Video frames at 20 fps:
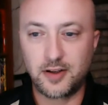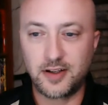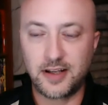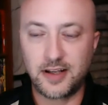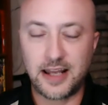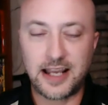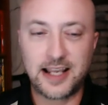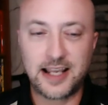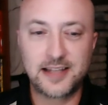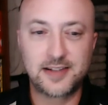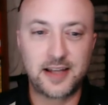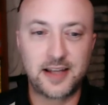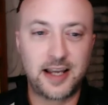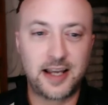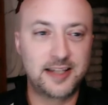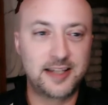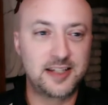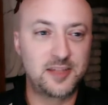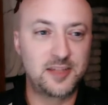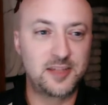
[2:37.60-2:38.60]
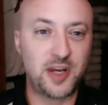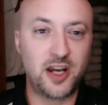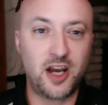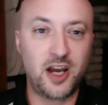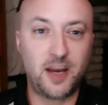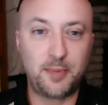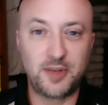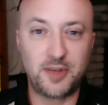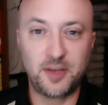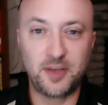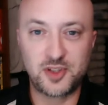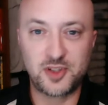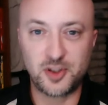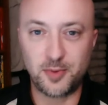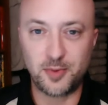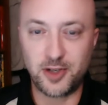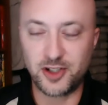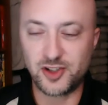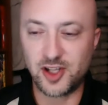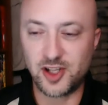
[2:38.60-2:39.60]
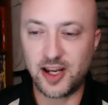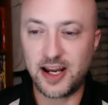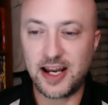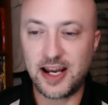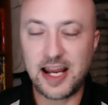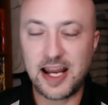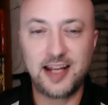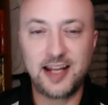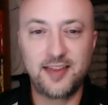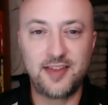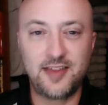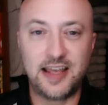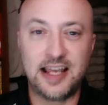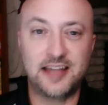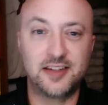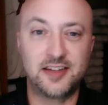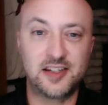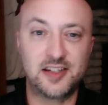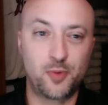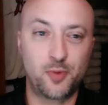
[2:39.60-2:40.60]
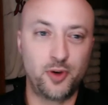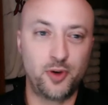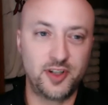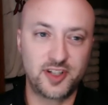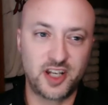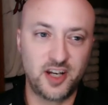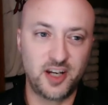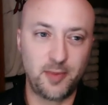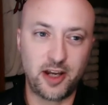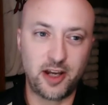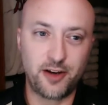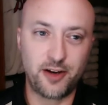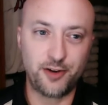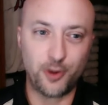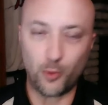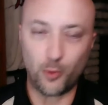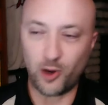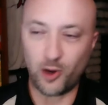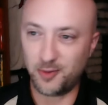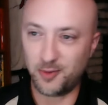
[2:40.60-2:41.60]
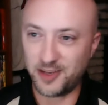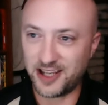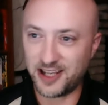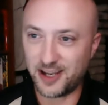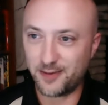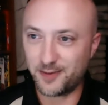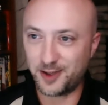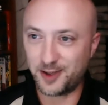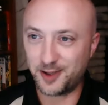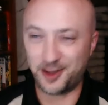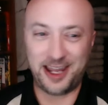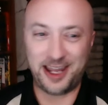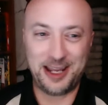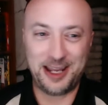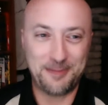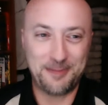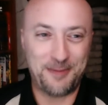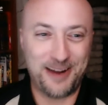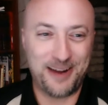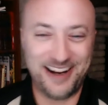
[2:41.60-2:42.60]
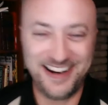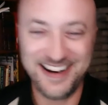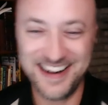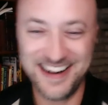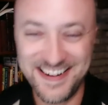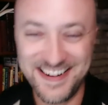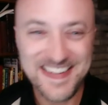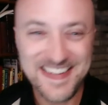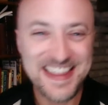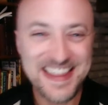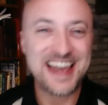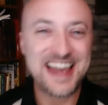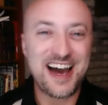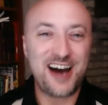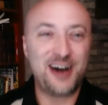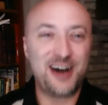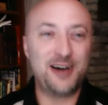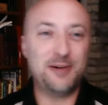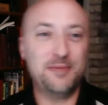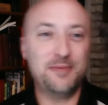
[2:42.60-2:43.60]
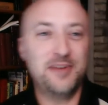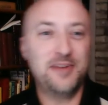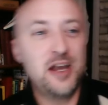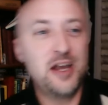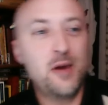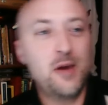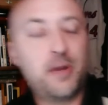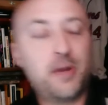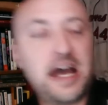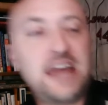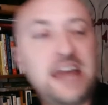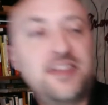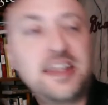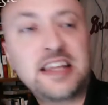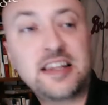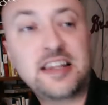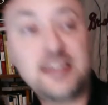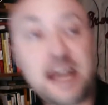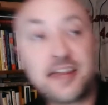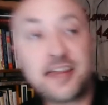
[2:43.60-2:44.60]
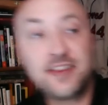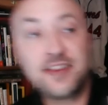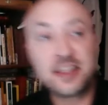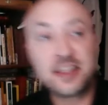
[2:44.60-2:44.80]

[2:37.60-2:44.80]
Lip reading: I guess it's been hyped up so much. Anything at this point is going to be underwhelming. I feel like, um, but I think that